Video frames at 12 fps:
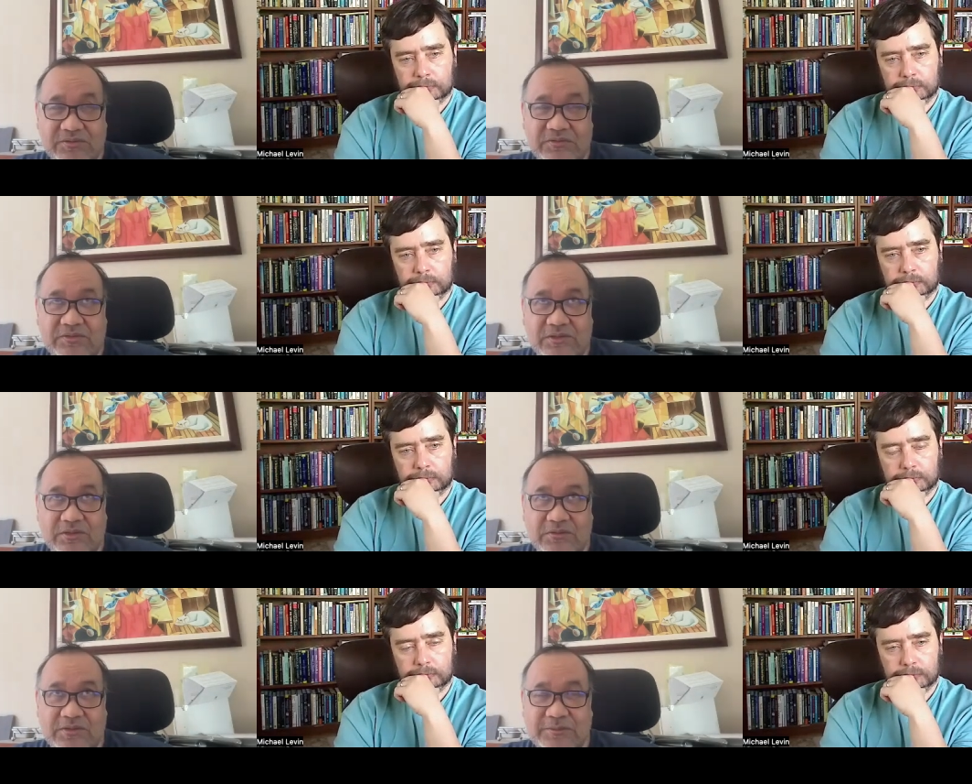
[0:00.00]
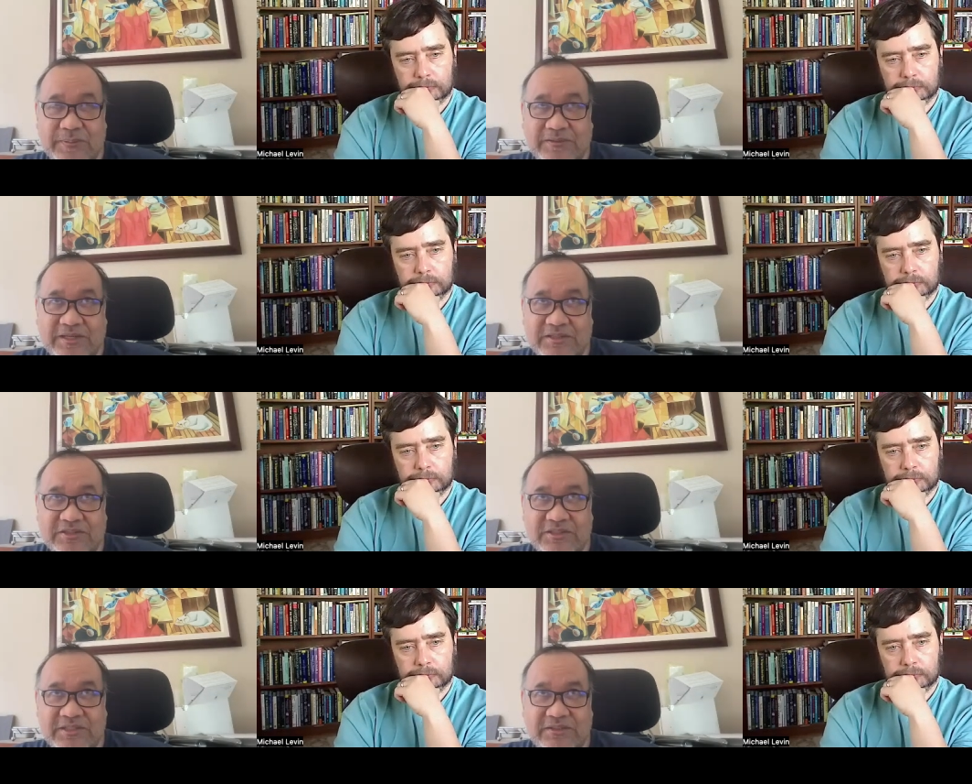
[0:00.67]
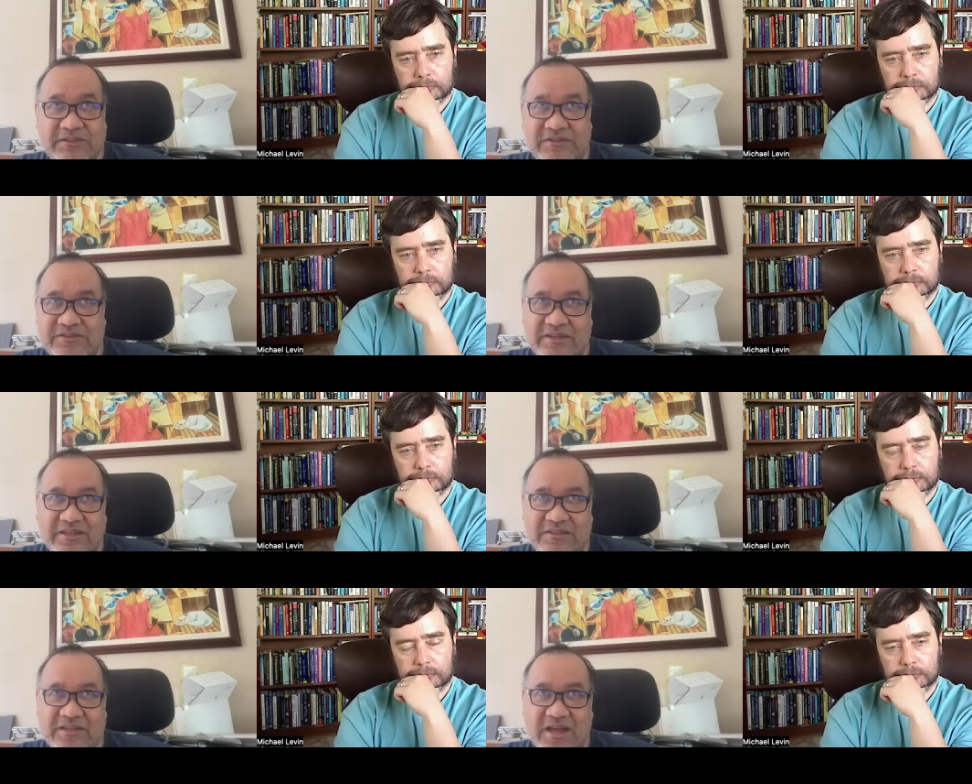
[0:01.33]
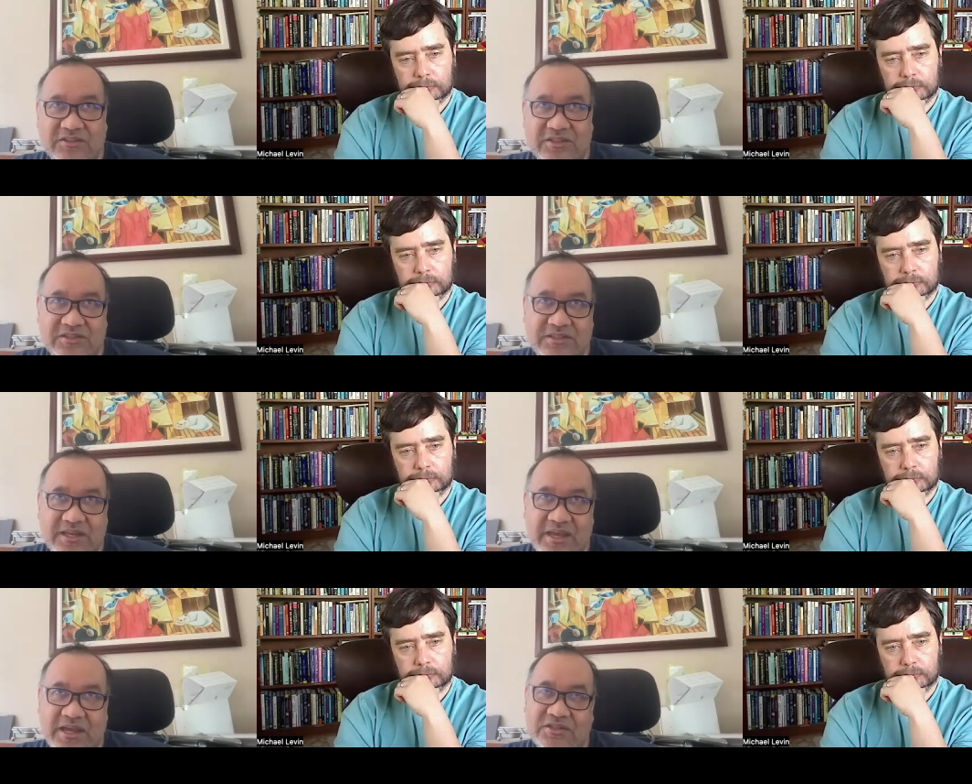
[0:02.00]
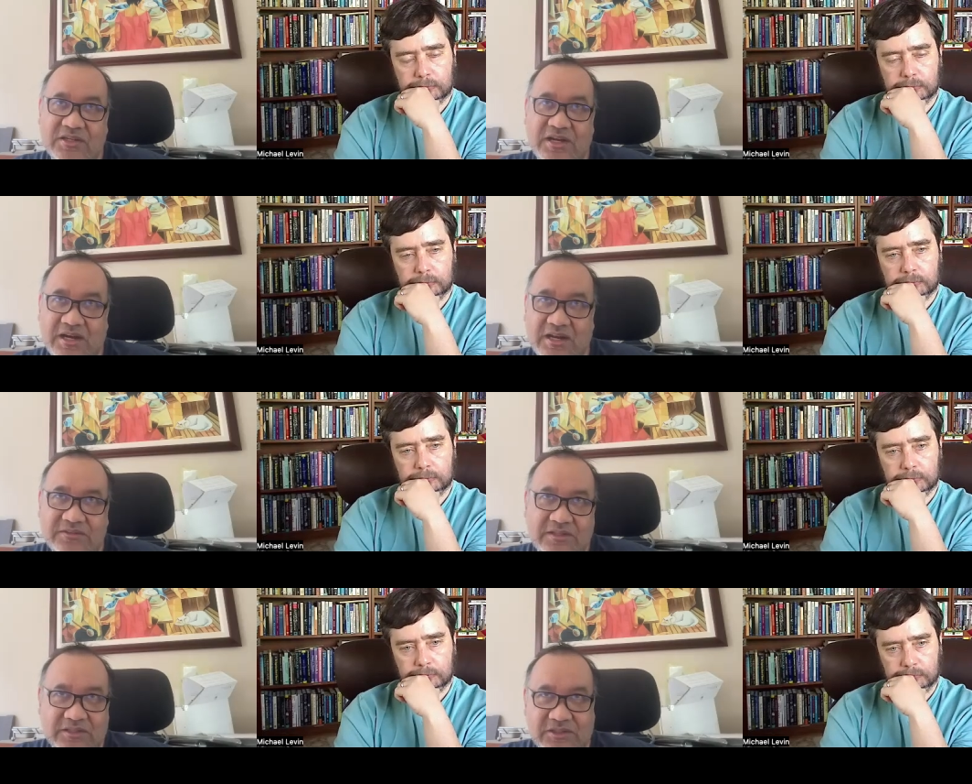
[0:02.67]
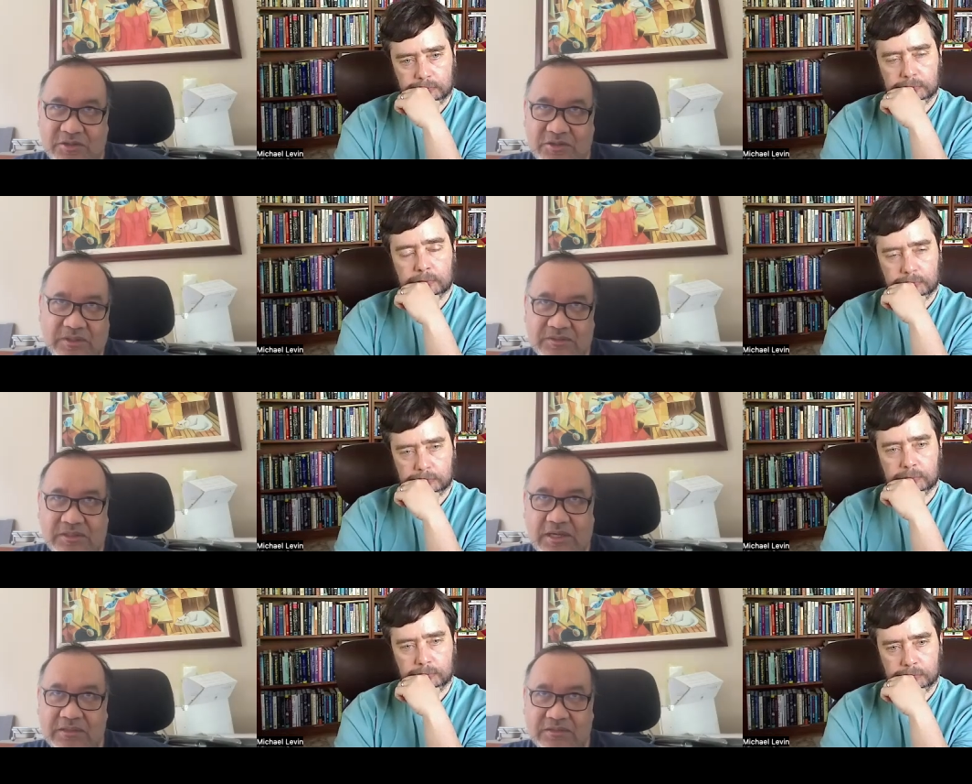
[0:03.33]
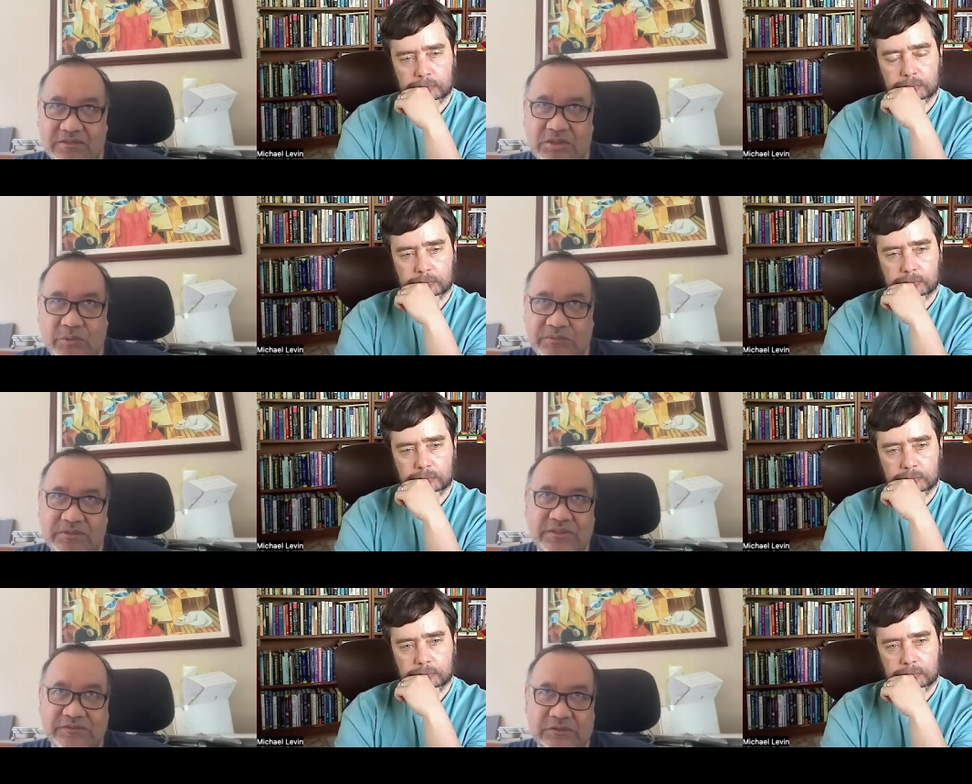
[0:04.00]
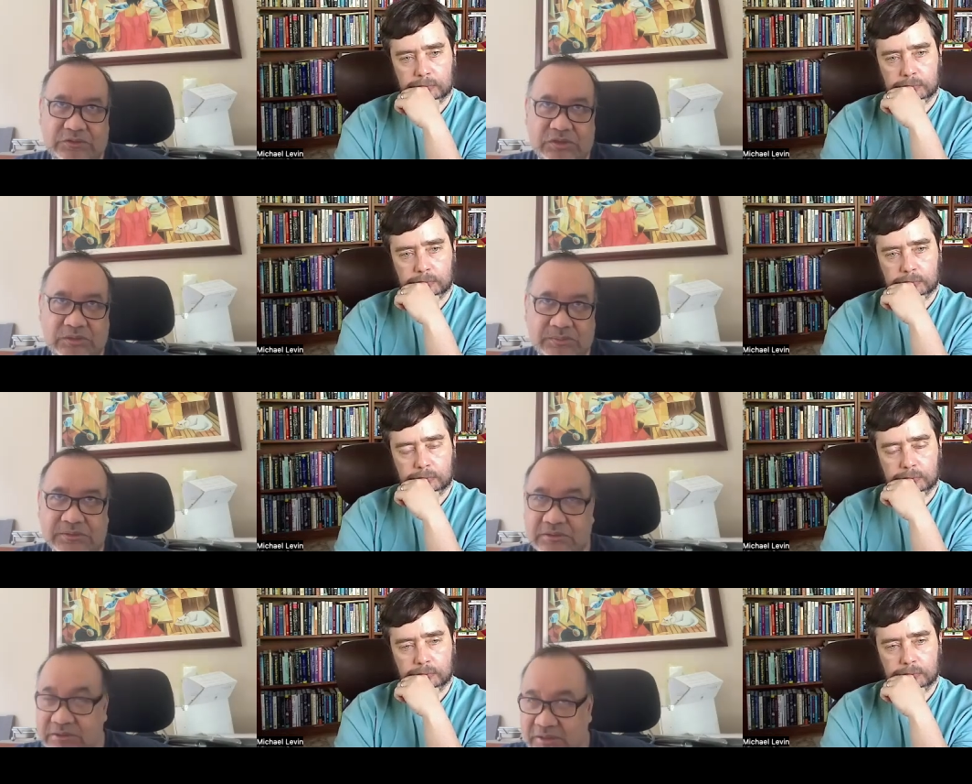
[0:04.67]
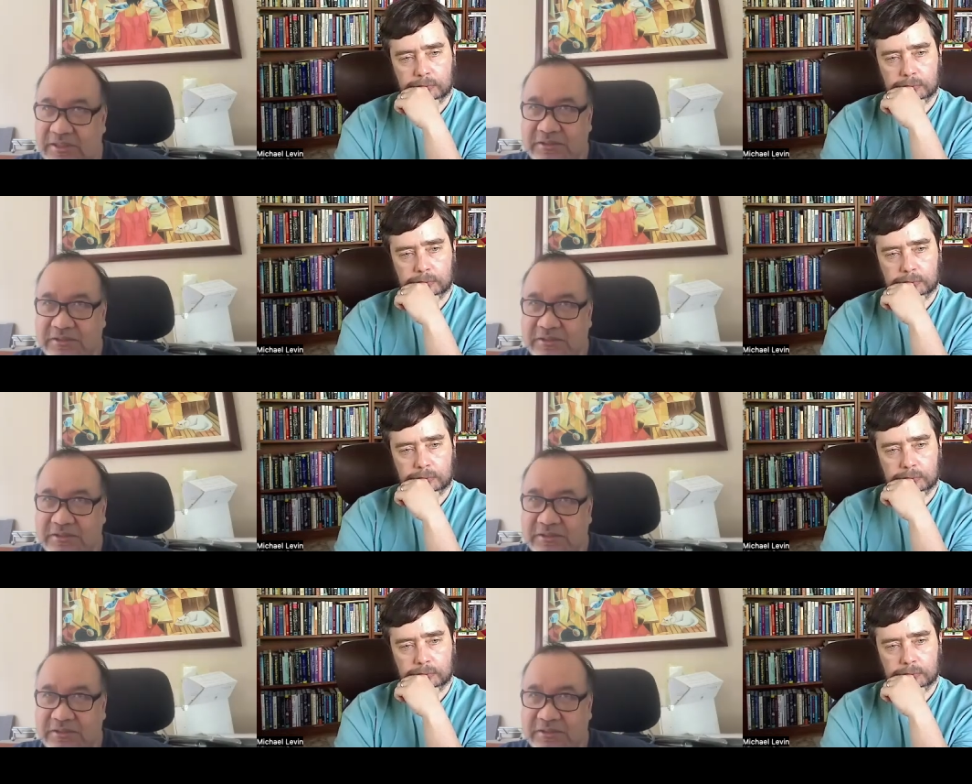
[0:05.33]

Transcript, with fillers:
Speaker 1: so the expectation here is it's not just the AGIs that's going that's going to give us trouble.